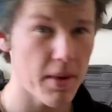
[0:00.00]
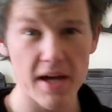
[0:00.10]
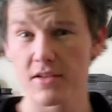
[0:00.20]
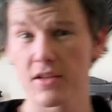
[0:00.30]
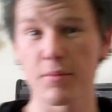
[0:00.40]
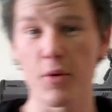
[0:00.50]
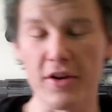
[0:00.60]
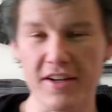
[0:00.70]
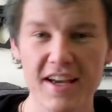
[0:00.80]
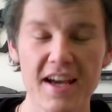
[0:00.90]
Back to the
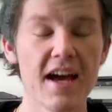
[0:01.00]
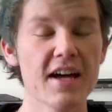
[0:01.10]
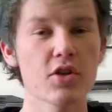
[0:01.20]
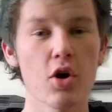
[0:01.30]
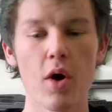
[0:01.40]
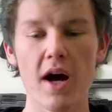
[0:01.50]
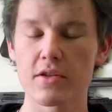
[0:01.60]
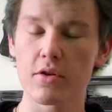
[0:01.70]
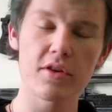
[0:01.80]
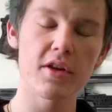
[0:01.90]
point. So I
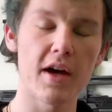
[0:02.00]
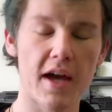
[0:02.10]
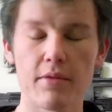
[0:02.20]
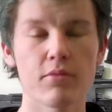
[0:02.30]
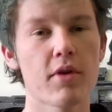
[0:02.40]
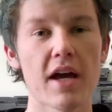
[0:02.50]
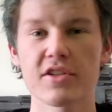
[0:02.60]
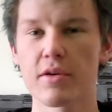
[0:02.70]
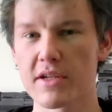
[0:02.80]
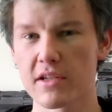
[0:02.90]
took the
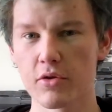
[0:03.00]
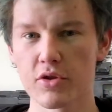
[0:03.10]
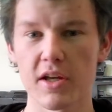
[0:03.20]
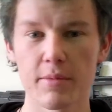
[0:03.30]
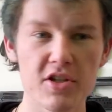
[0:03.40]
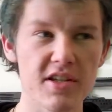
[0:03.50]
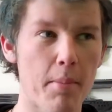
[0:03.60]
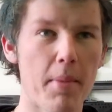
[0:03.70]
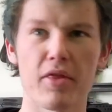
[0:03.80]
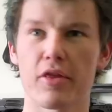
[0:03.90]
HD resolution images
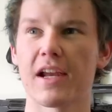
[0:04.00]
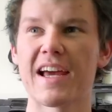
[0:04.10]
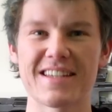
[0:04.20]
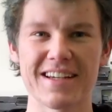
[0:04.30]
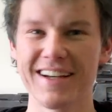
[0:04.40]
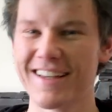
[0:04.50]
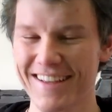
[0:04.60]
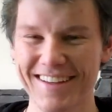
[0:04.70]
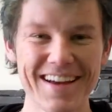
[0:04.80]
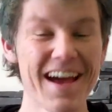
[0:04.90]
a month later
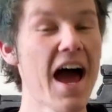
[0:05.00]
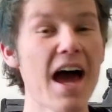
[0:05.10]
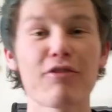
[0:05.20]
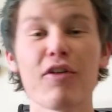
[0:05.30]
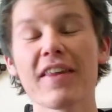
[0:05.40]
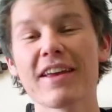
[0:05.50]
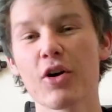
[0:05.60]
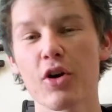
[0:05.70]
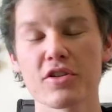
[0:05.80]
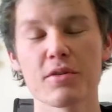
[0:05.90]
and finally
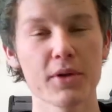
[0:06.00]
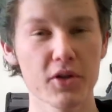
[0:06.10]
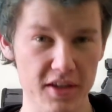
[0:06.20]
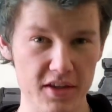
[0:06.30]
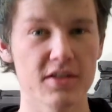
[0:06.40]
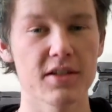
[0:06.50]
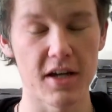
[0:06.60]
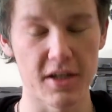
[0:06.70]
got on to building this